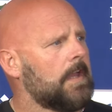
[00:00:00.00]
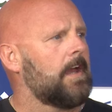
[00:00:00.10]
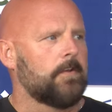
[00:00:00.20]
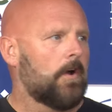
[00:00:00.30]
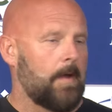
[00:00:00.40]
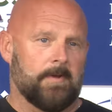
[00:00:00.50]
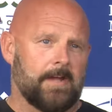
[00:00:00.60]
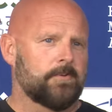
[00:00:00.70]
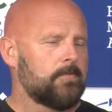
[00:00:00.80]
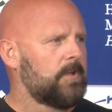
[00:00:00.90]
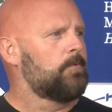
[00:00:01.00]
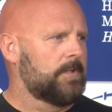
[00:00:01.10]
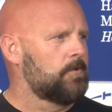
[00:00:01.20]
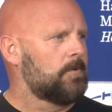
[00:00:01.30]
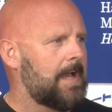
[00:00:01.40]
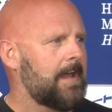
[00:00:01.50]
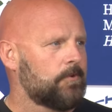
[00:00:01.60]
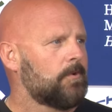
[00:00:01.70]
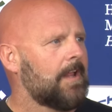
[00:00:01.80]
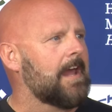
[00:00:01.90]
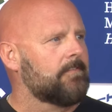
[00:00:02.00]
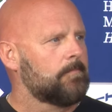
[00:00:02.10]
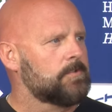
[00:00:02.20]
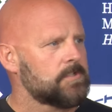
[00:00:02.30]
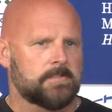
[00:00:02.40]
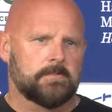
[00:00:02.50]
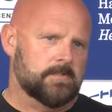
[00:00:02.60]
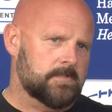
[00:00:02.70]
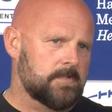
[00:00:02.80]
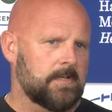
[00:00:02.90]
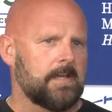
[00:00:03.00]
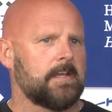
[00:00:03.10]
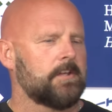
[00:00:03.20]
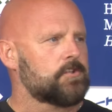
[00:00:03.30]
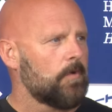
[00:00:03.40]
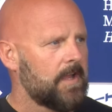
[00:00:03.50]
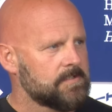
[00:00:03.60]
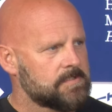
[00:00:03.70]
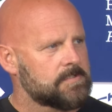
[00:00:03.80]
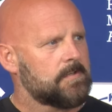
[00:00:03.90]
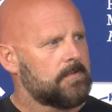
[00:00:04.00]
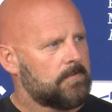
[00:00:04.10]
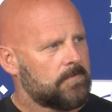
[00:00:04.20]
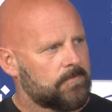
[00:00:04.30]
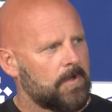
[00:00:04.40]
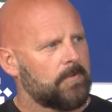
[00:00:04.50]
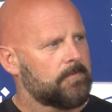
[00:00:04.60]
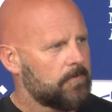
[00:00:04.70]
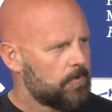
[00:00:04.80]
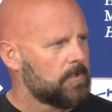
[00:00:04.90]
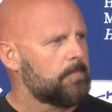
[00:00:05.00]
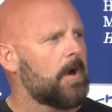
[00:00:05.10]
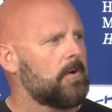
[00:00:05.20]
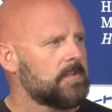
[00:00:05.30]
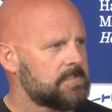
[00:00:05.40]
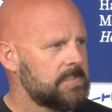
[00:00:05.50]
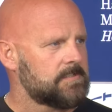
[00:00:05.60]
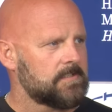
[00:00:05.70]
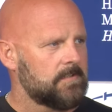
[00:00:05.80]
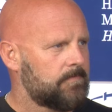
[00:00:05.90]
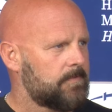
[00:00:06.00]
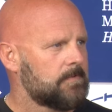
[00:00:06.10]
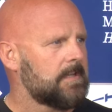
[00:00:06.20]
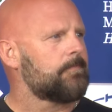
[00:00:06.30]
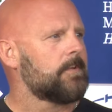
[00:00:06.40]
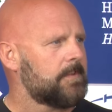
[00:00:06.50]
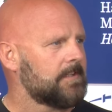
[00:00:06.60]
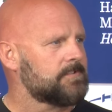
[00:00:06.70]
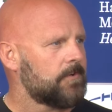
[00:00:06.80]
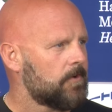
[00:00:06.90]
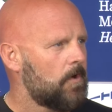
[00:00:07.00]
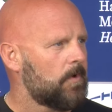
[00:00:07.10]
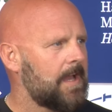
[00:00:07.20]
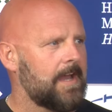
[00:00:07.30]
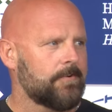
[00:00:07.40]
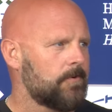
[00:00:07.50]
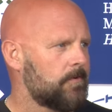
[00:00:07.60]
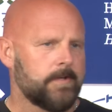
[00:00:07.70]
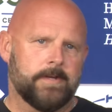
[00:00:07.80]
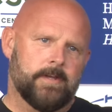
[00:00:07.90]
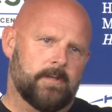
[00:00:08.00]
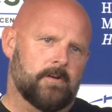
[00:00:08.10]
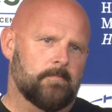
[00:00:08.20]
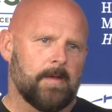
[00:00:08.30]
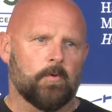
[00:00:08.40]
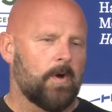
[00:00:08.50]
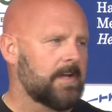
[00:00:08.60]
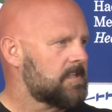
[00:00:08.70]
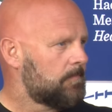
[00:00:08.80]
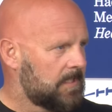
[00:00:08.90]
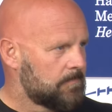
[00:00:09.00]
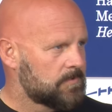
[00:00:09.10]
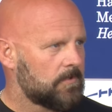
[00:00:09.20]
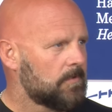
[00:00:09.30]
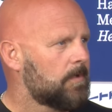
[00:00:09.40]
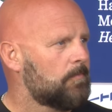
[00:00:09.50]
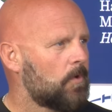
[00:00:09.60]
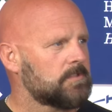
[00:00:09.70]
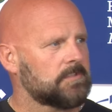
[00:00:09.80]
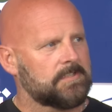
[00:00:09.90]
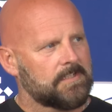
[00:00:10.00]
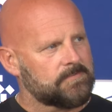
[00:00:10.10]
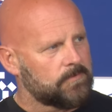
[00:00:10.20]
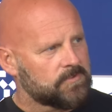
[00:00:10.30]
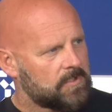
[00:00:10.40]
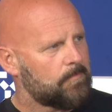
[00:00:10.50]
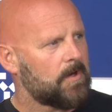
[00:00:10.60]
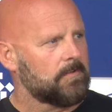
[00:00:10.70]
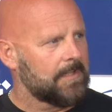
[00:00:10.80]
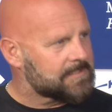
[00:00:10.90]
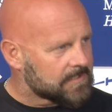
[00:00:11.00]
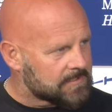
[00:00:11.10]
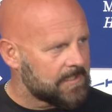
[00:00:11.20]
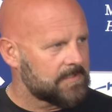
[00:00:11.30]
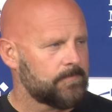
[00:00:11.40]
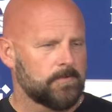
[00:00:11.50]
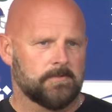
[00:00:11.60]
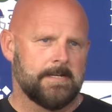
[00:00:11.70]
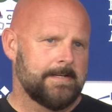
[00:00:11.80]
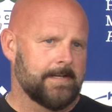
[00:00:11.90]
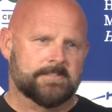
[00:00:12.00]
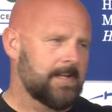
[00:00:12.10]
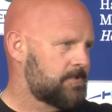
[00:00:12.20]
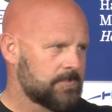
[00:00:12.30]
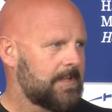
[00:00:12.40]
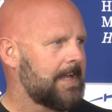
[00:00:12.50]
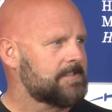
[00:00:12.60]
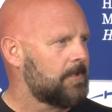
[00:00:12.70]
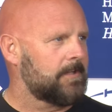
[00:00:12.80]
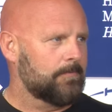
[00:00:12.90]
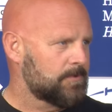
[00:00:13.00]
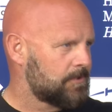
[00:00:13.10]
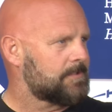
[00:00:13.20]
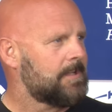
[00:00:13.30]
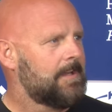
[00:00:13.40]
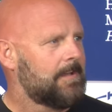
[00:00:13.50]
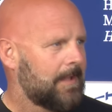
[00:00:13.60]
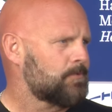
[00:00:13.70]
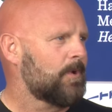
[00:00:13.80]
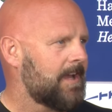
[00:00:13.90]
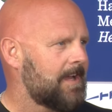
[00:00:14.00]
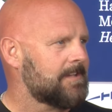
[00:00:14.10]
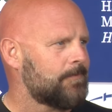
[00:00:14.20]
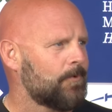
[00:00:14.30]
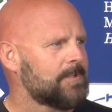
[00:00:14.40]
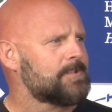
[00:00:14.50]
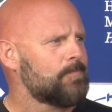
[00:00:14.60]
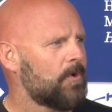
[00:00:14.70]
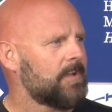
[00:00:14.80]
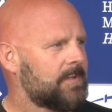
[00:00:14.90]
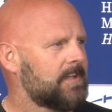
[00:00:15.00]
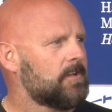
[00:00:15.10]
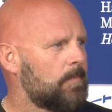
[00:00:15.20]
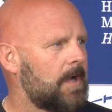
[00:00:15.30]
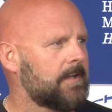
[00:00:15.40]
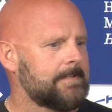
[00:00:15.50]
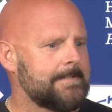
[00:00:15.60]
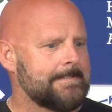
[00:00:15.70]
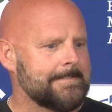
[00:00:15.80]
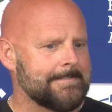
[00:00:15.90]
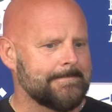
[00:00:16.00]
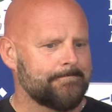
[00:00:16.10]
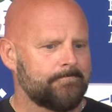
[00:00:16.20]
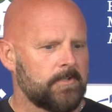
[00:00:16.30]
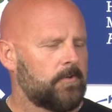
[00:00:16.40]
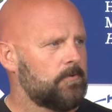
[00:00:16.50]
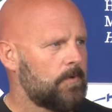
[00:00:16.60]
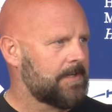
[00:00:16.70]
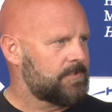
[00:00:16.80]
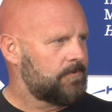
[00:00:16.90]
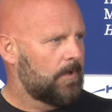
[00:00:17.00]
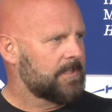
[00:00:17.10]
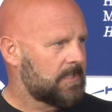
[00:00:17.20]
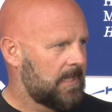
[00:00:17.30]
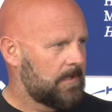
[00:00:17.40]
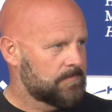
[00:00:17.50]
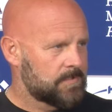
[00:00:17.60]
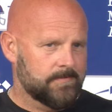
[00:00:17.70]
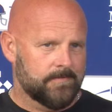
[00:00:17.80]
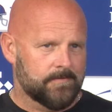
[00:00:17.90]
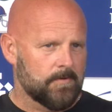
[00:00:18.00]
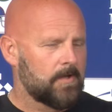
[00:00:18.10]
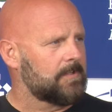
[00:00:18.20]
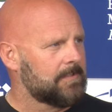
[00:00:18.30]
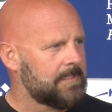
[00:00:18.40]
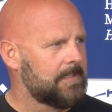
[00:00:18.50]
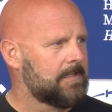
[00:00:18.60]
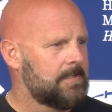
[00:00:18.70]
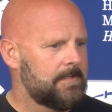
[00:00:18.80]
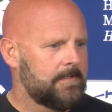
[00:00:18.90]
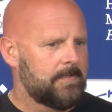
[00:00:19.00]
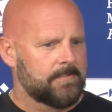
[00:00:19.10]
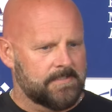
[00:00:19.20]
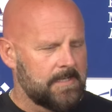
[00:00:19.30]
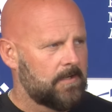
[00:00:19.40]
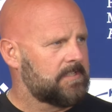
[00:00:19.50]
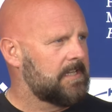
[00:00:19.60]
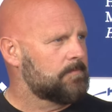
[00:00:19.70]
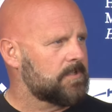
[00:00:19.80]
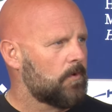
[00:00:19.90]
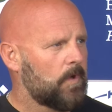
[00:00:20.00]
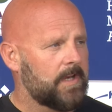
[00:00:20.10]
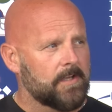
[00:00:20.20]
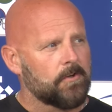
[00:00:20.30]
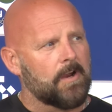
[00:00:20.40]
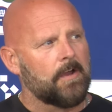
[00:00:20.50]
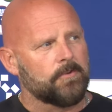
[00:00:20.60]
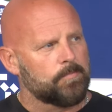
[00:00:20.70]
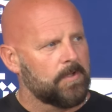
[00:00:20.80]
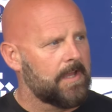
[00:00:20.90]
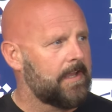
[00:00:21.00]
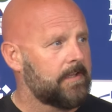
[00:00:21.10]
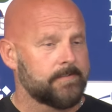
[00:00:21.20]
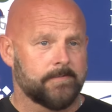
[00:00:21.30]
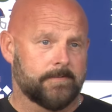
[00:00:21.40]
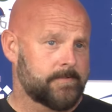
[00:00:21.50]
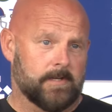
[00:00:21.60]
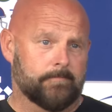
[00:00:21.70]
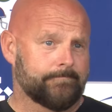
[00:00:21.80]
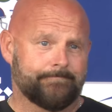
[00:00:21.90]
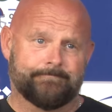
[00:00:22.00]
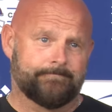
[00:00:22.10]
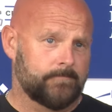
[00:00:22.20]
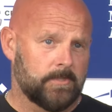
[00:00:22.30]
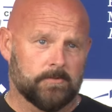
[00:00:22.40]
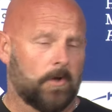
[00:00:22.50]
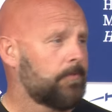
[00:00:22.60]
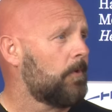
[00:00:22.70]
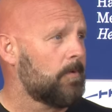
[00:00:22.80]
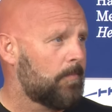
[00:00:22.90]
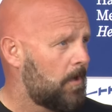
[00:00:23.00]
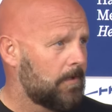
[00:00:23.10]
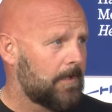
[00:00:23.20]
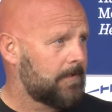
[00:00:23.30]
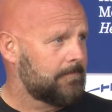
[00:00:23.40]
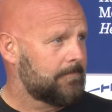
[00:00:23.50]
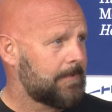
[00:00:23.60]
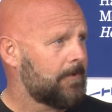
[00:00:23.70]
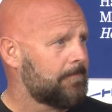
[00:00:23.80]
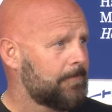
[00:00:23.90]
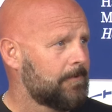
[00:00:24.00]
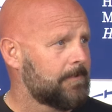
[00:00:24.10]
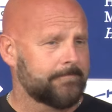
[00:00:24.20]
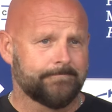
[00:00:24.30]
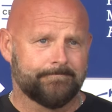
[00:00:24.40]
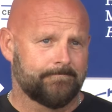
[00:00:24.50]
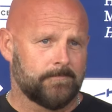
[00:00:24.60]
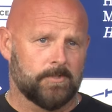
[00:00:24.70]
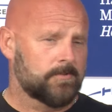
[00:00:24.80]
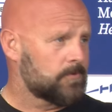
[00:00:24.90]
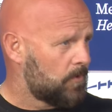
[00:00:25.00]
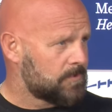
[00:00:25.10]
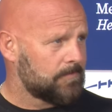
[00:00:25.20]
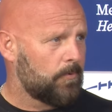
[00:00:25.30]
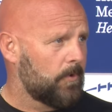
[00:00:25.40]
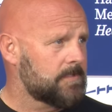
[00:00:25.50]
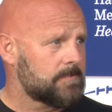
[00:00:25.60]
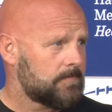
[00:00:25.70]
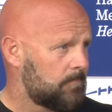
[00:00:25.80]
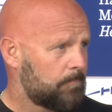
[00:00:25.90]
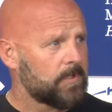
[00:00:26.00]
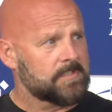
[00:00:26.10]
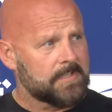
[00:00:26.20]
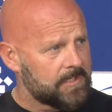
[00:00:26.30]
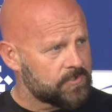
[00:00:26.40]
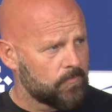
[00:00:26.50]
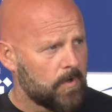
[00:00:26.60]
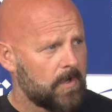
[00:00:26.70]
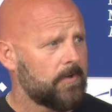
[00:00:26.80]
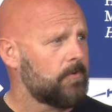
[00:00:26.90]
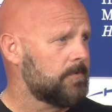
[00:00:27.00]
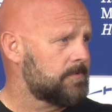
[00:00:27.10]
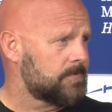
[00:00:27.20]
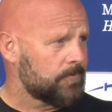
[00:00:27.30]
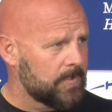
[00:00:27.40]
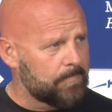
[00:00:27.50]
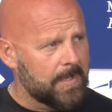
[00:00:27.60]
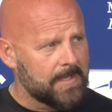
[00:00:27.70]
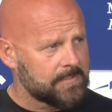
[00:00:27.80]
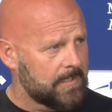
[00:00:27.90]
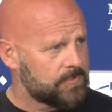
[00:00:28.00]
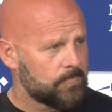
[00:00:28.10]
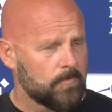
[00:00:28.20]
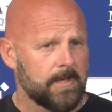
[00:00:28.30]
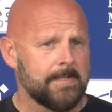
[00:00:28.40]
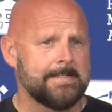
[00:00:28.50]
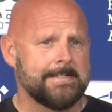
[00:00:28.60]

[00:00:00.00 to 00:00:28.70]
Yeah, no, I mean, we do a lot. I do a lot of them just to kind of get trends throughout the early part of the season of different things that are going on, or, you know, maybe why some teams are a little bit more successful, some are less successful. It's not just that study. It was just, that's what I asked for this morning, thinking about it. You know, you watch games throughout the league, see how teams are winning or how they're playing, and some, you know, don't throw the ball a lot down the field and, you know, score some points, but it's catch and run or it's a screen pass, catch and run.